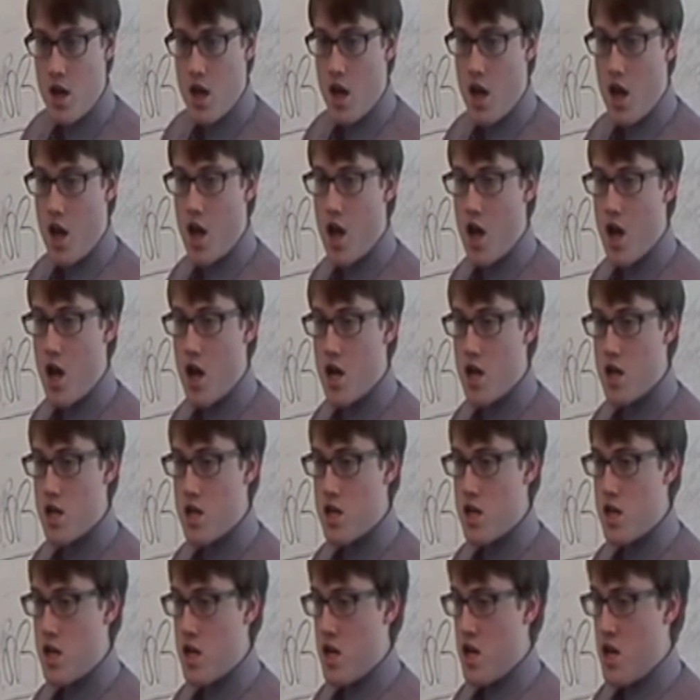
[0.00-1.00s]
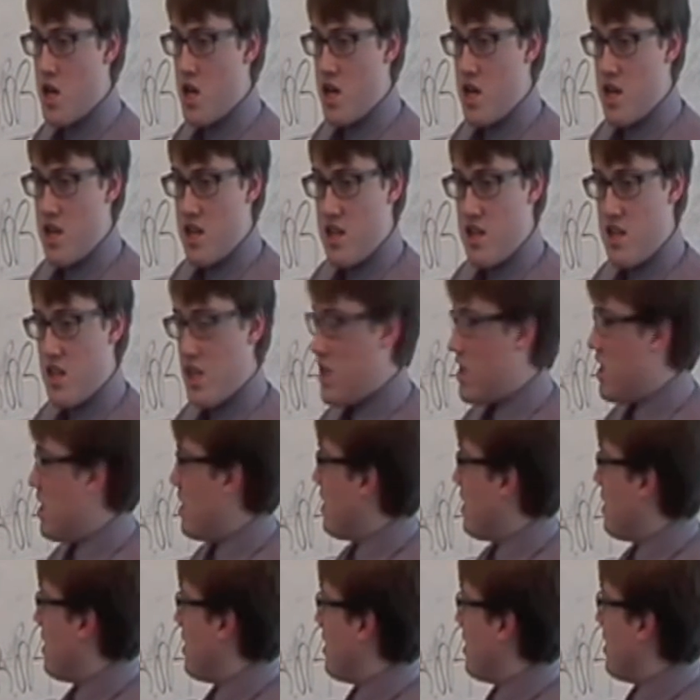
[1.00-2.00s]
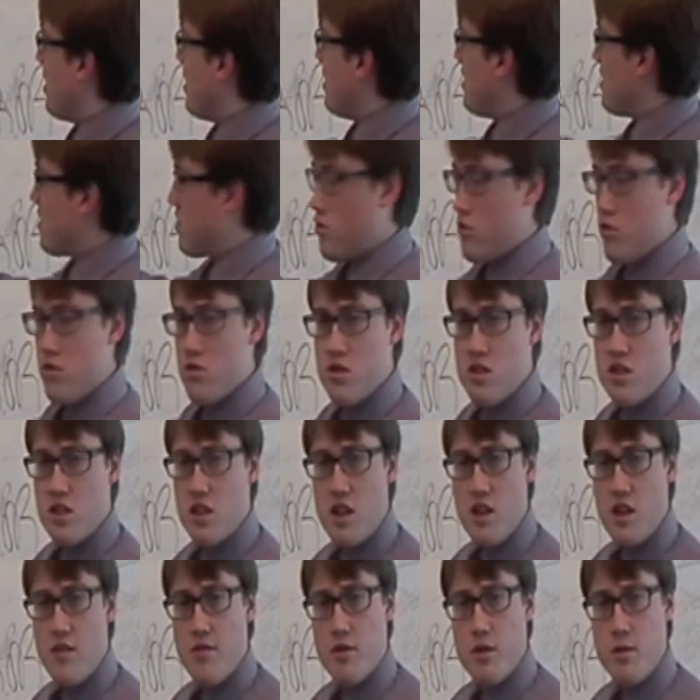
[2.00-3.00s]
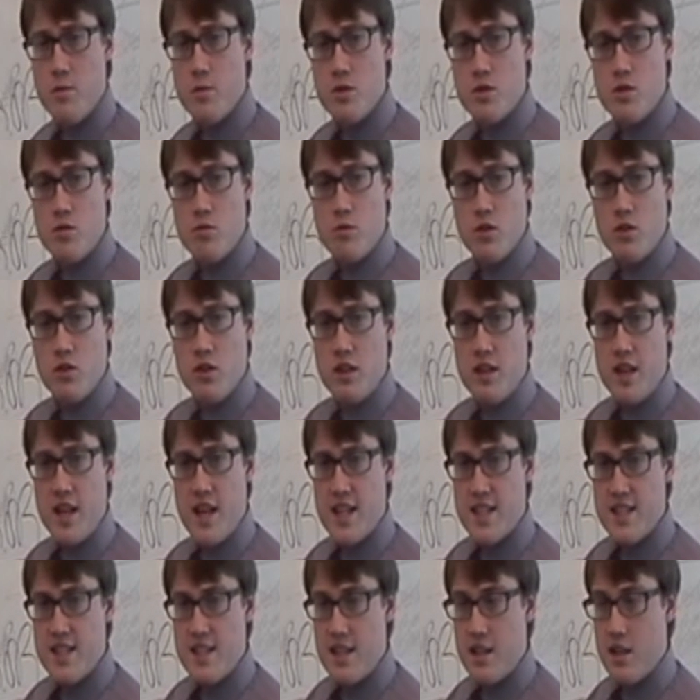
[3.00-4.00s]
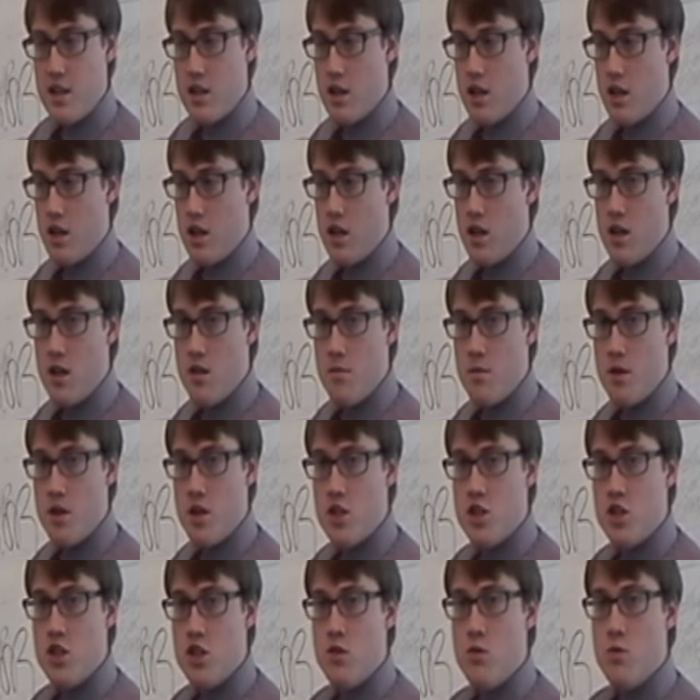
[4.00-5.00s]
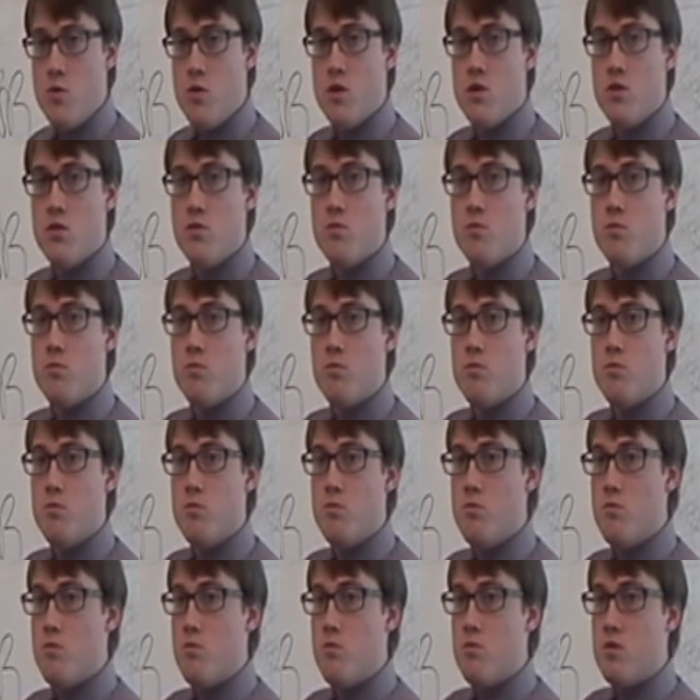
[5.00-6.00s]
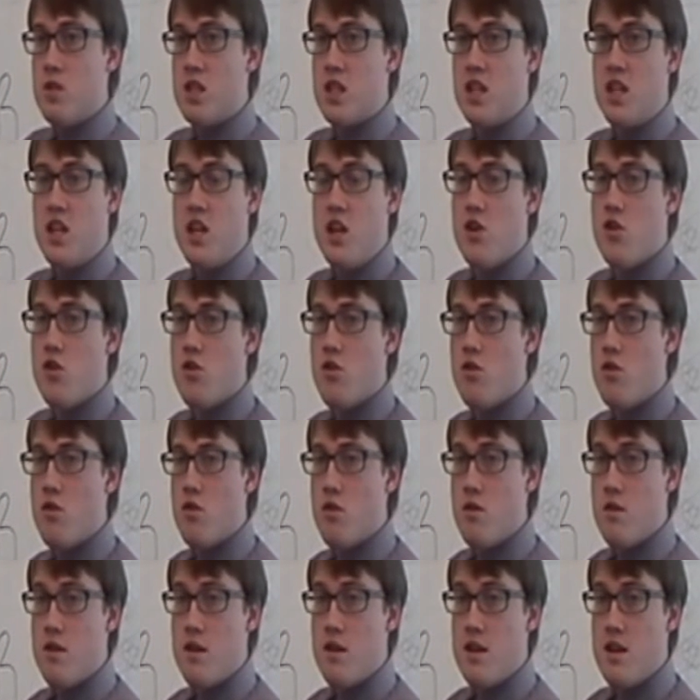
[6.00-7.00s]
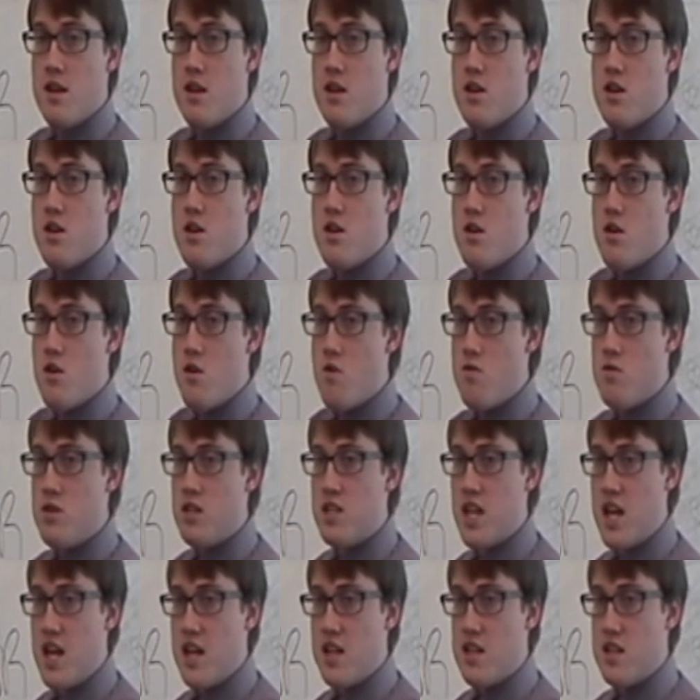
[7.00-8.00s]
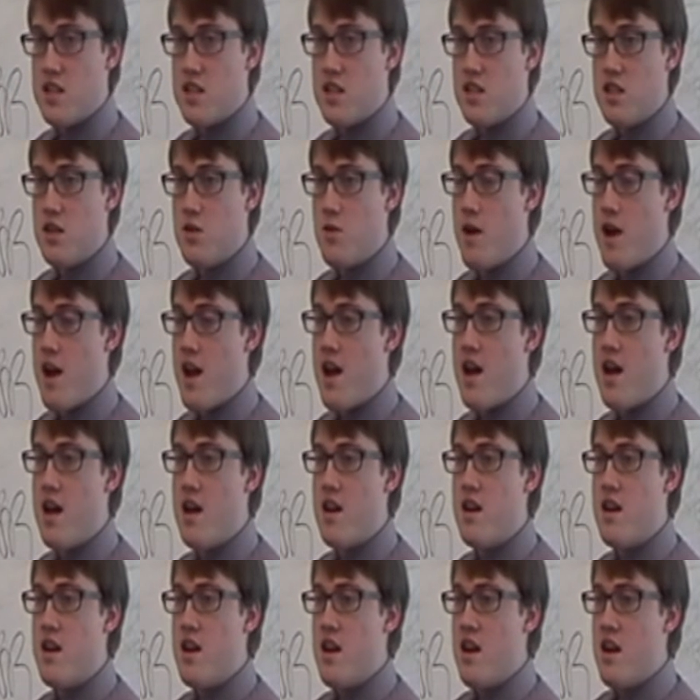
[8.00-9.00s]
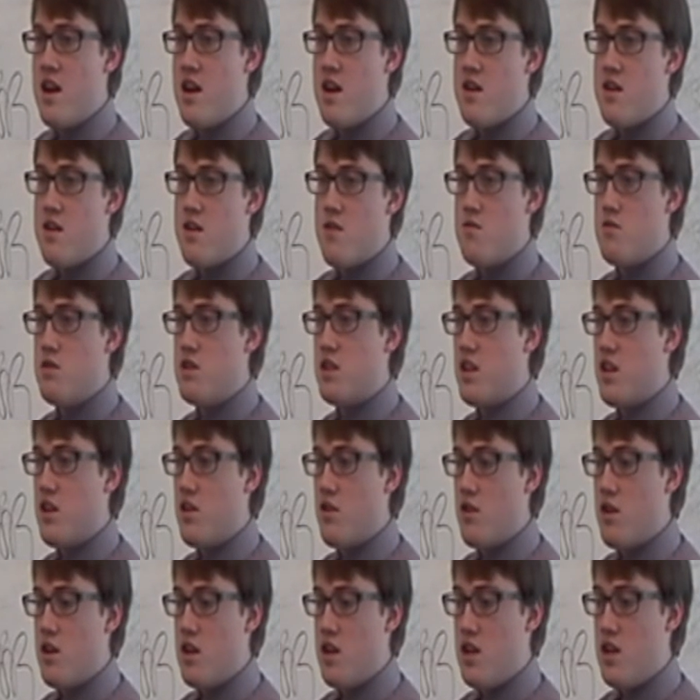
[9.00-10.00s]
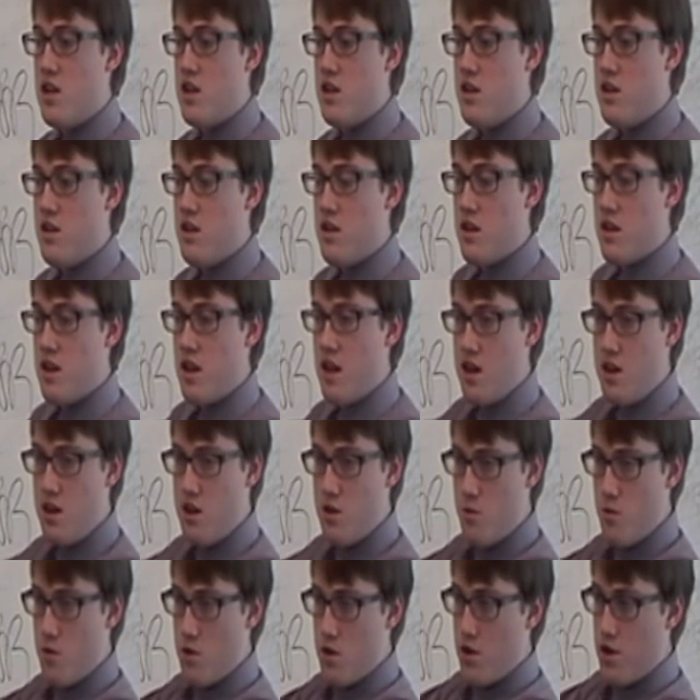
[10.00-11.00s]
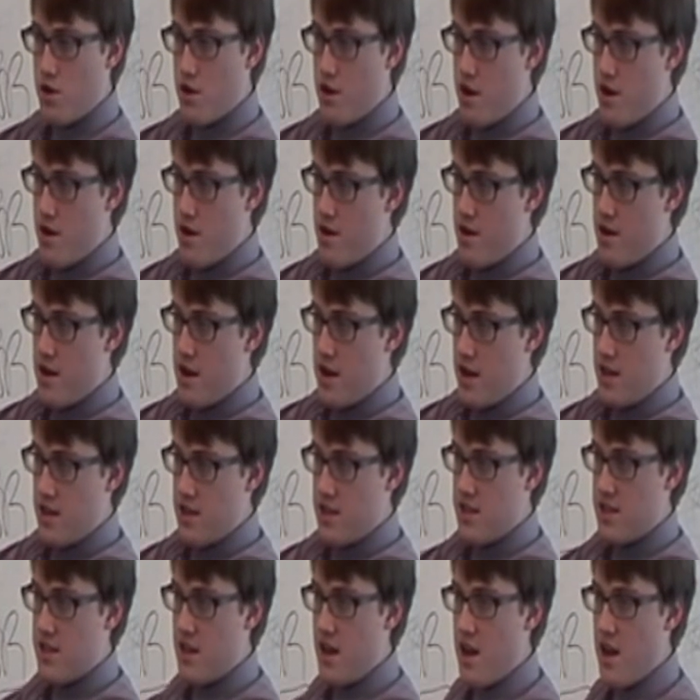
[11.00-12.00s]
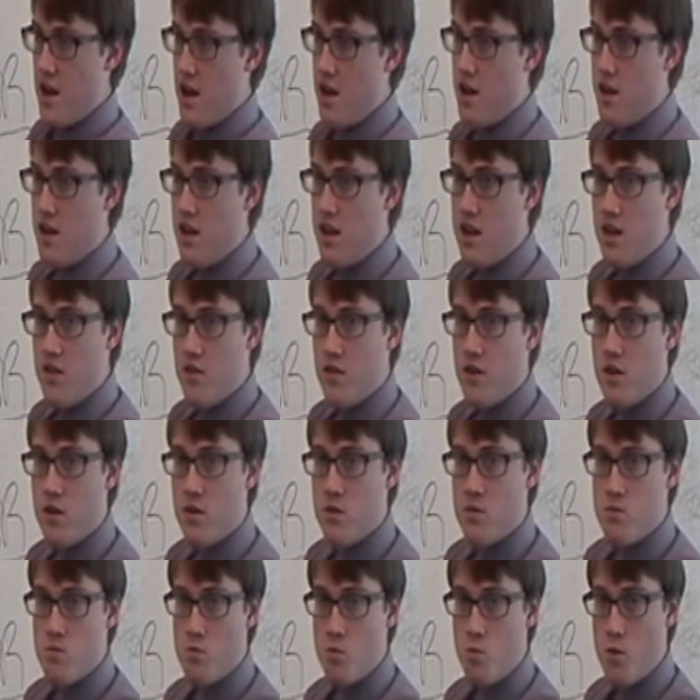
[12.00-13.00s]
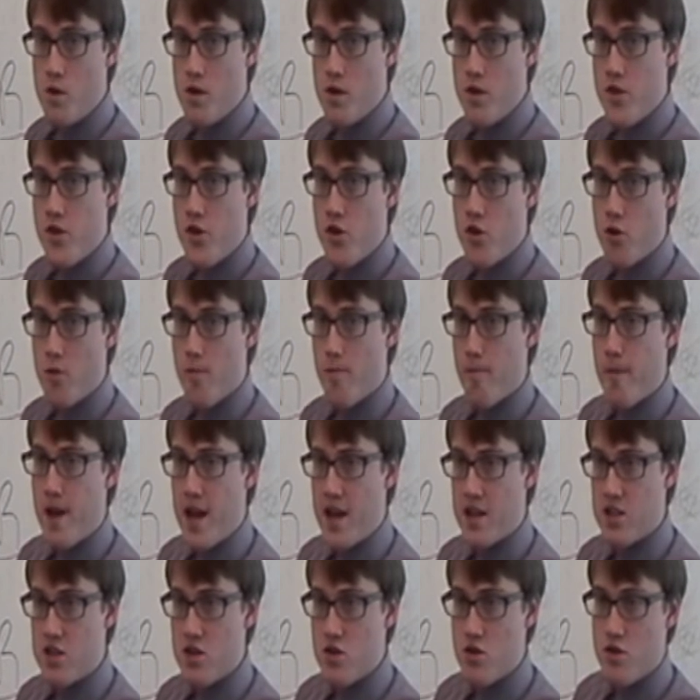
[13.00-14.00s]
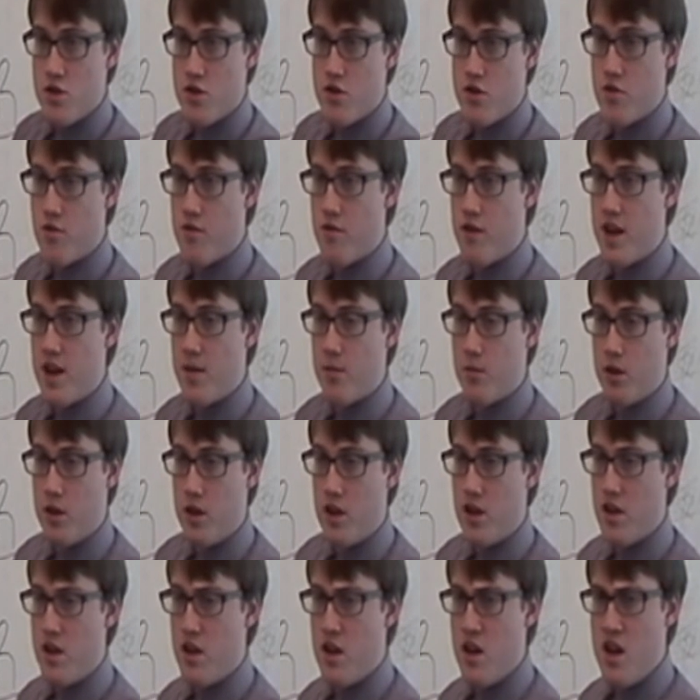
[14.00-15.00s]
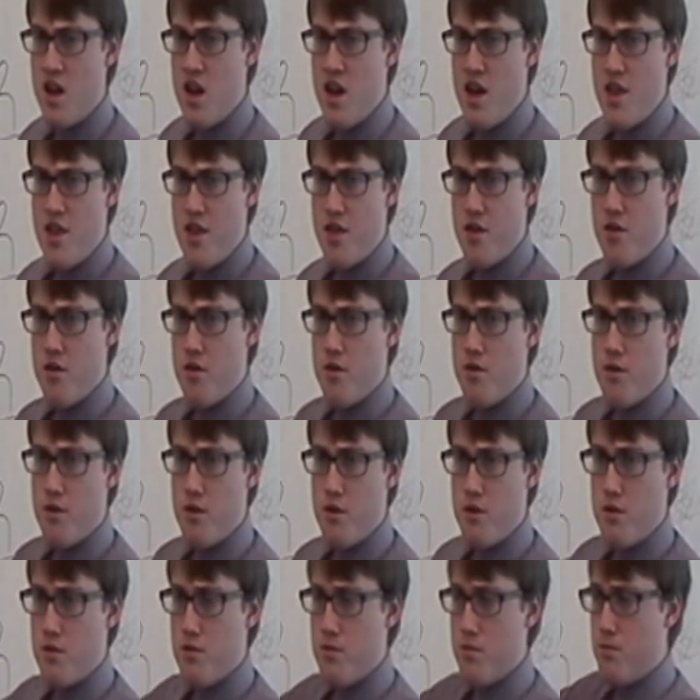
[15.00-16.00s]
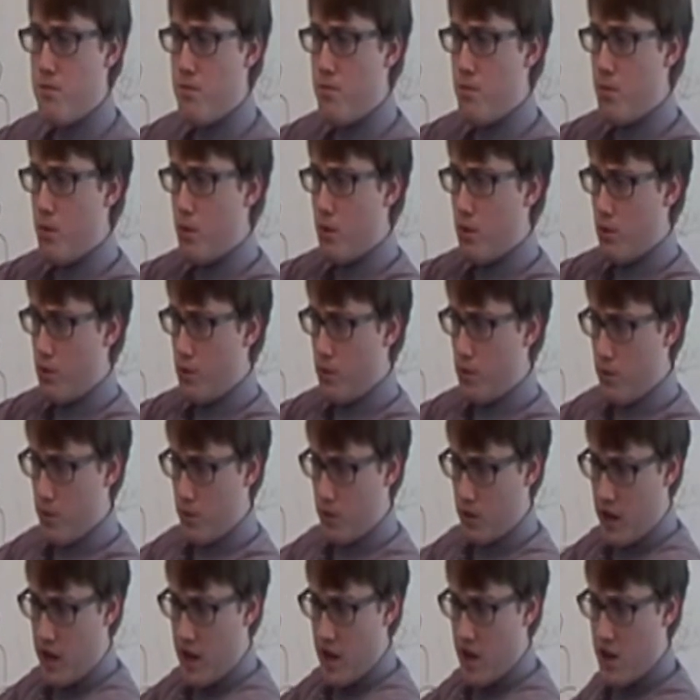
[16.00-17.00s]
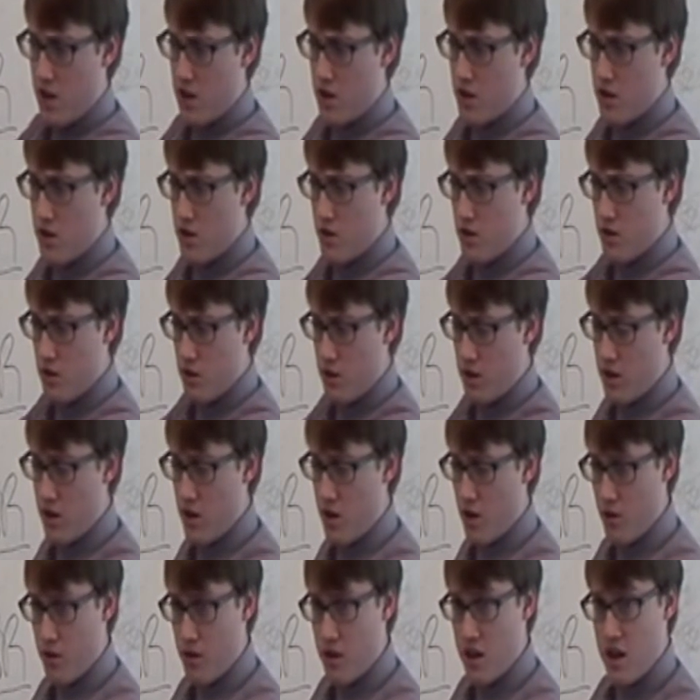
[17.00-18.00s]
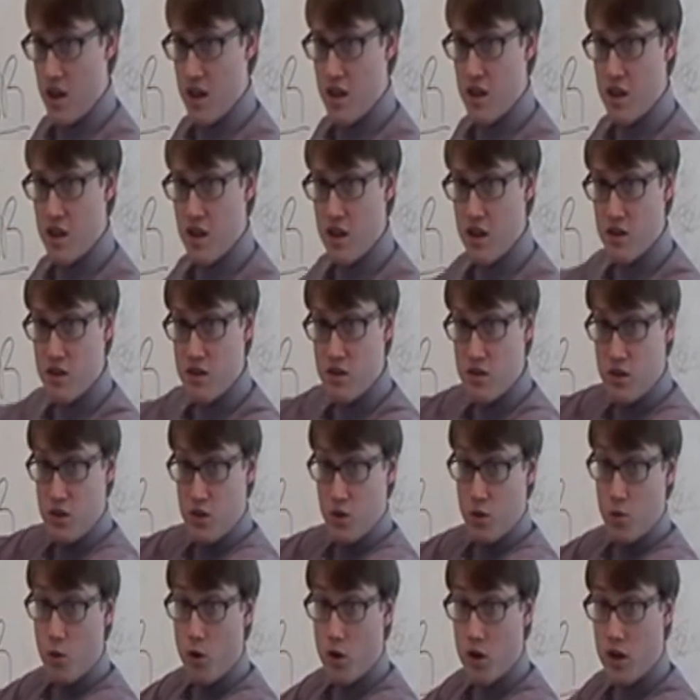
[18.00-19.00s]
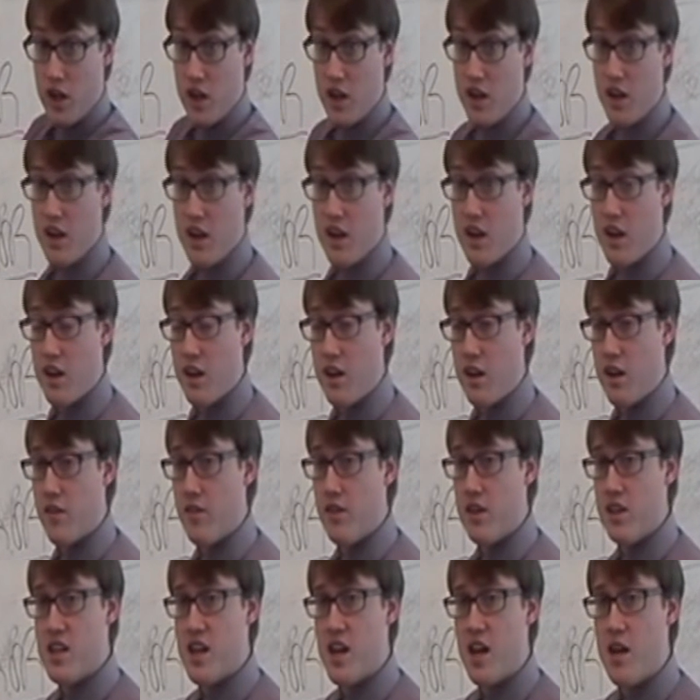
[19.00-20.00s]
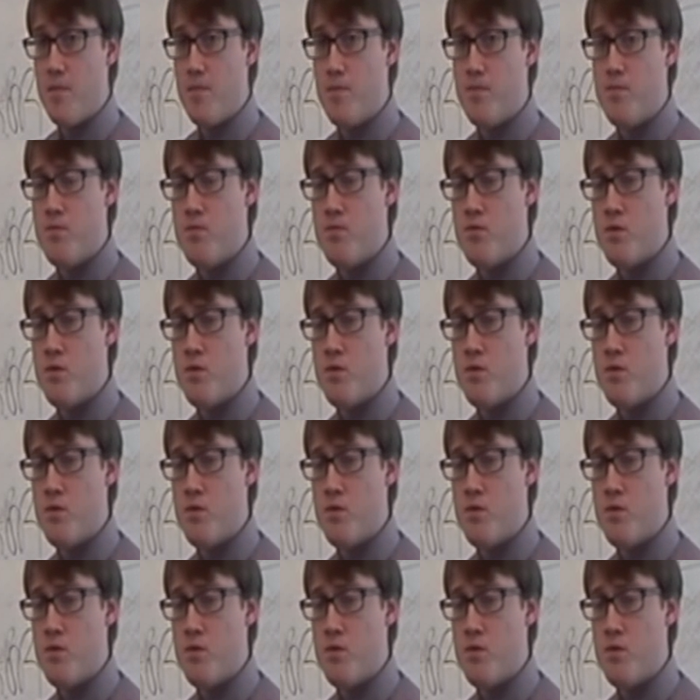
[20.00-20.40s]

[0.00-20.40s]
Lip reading: And this crude slavery was a really nasty thing because you were secure in no sense. You had no security that you would stay even with your master and your family and the land, that you're working at any given time.